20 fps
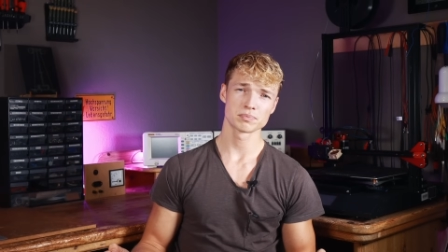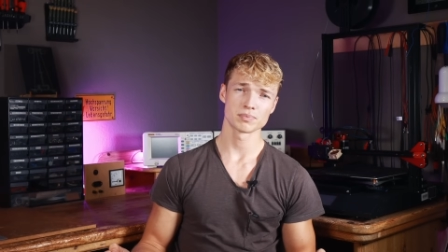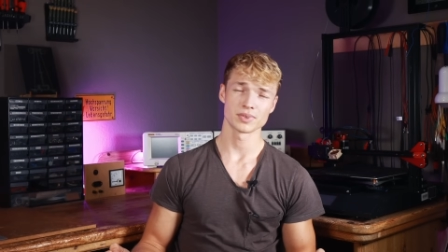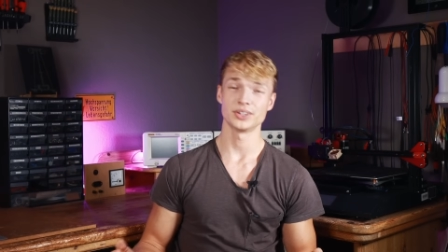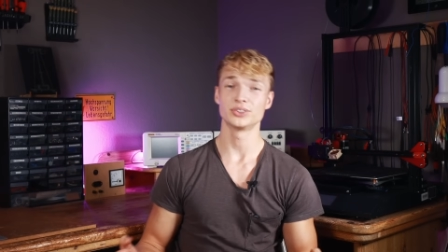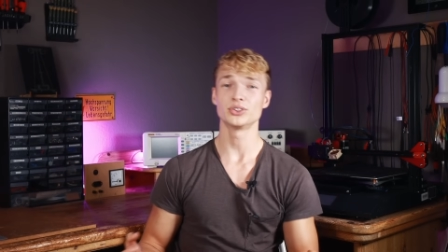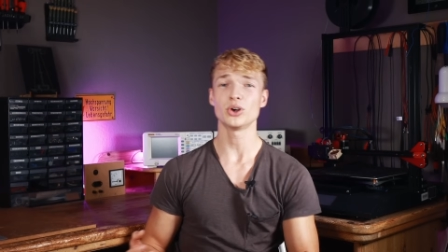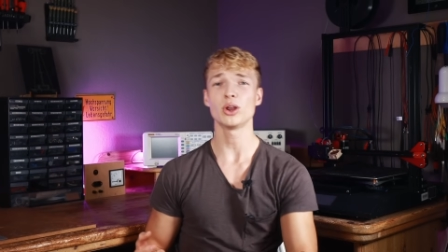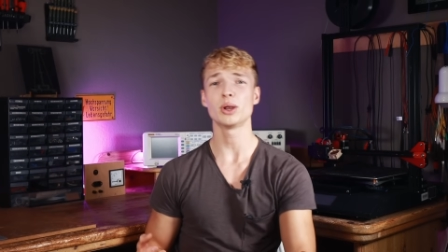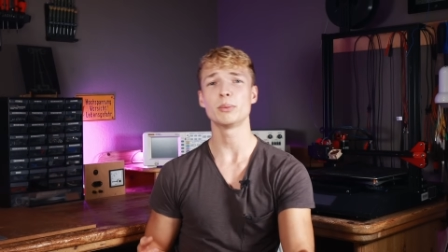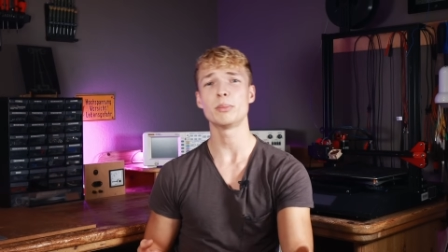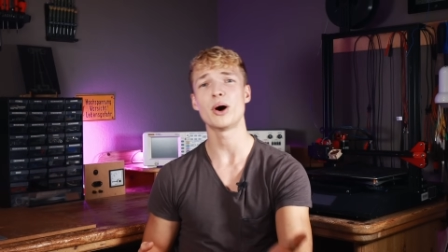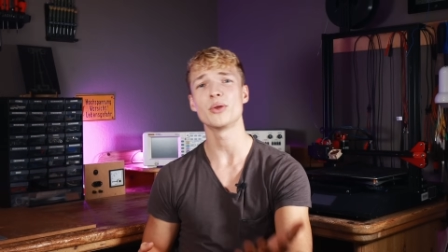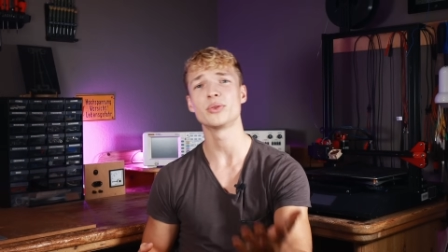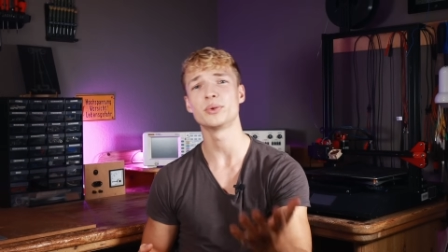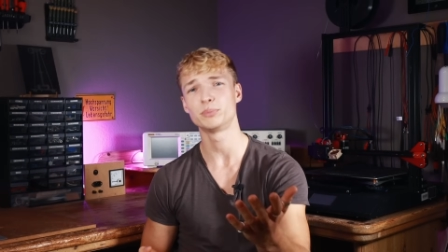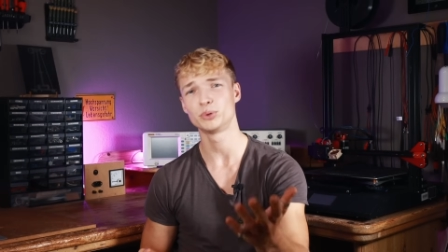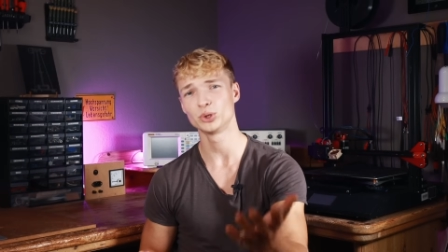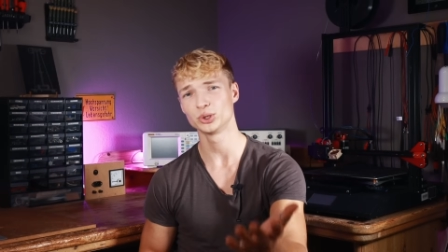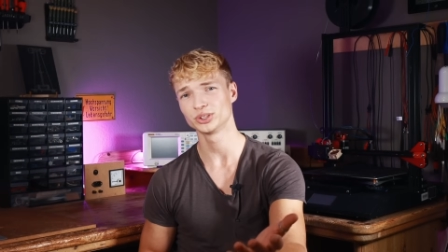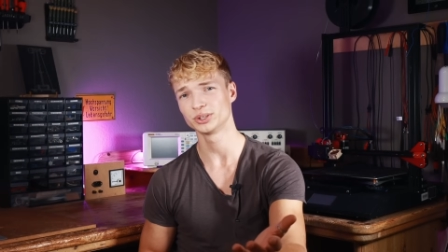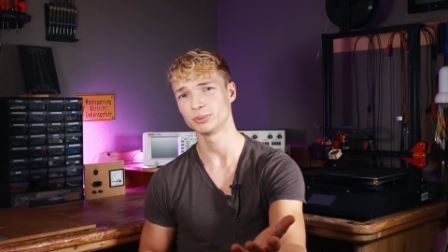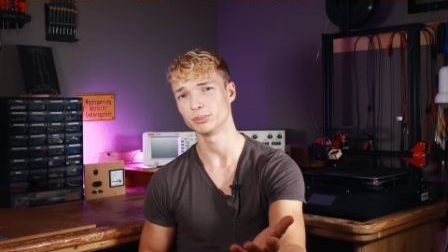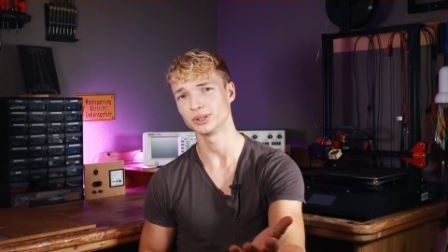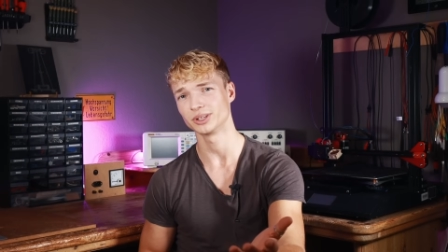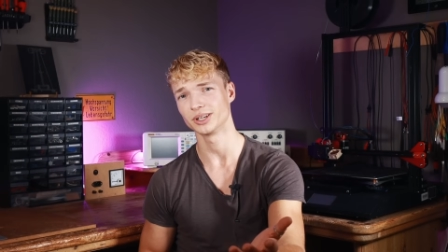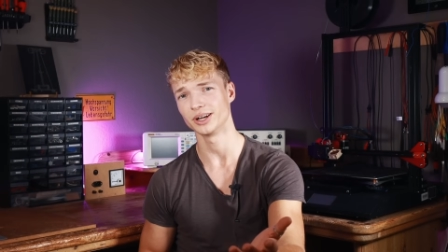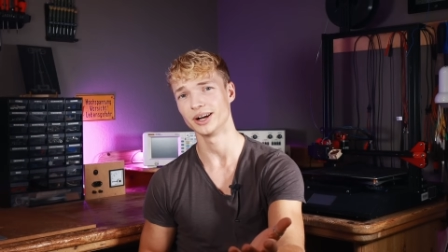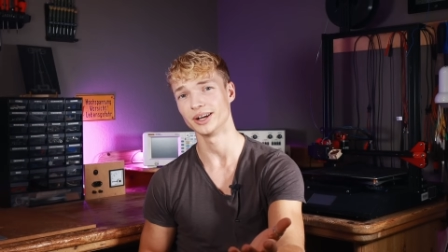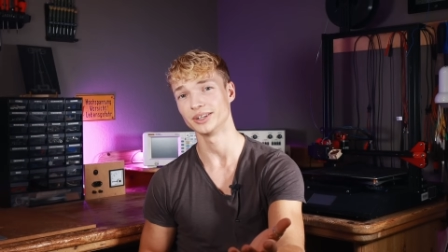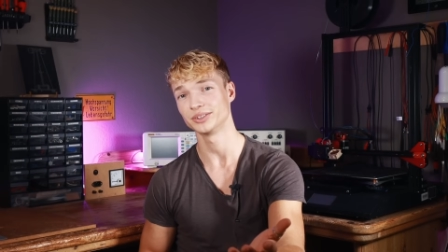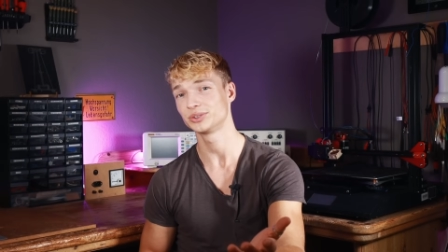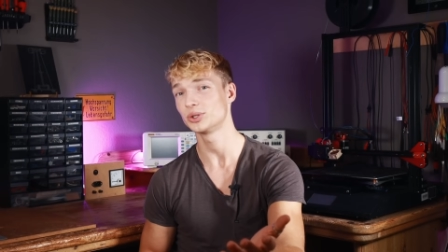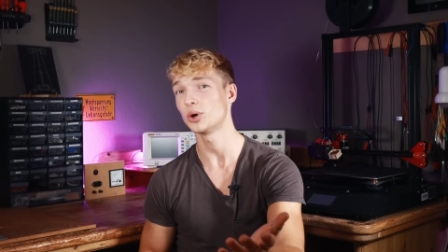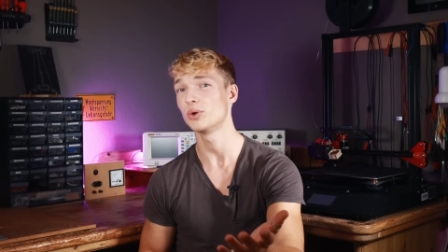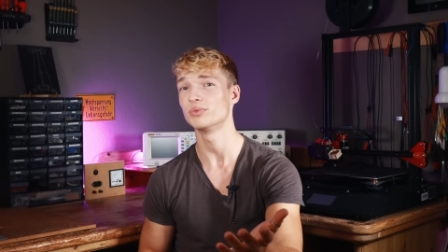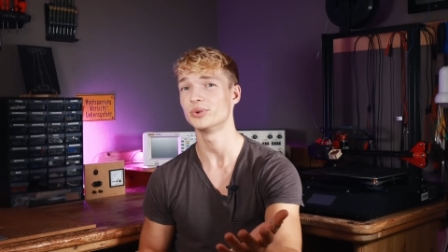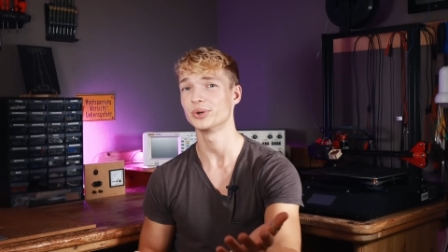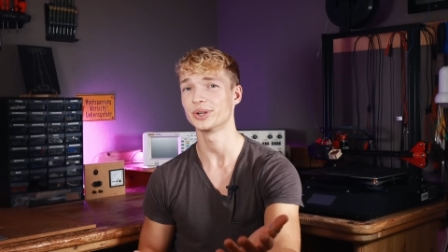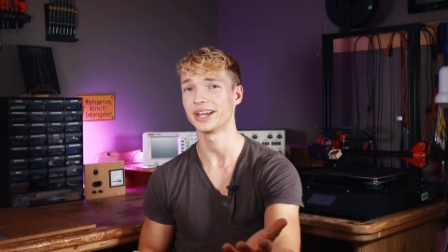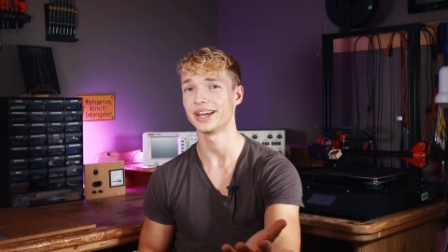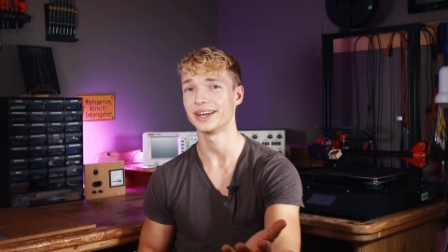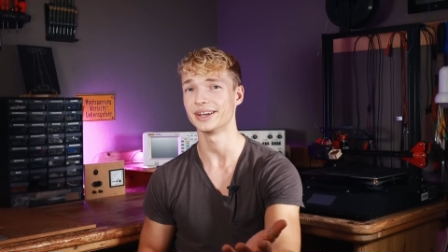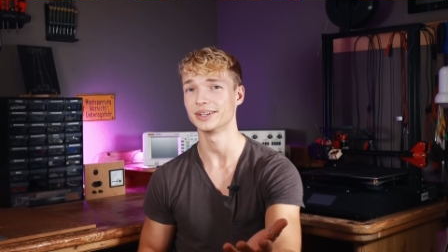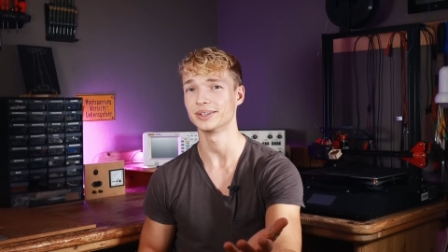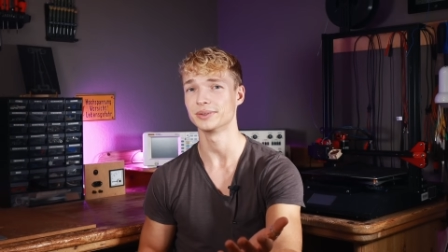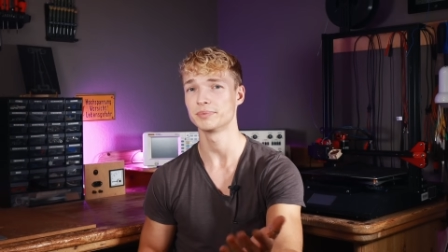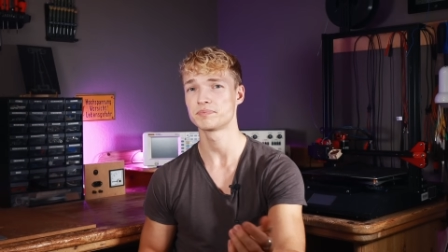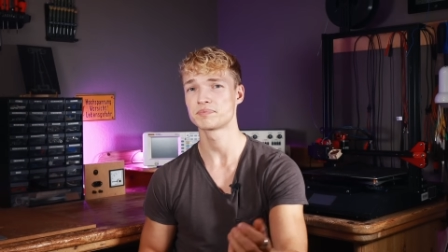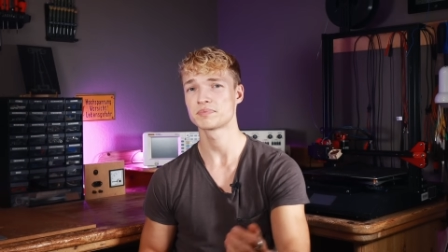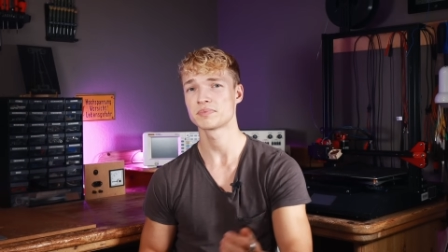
It's all about the principle, guys, don't forget it.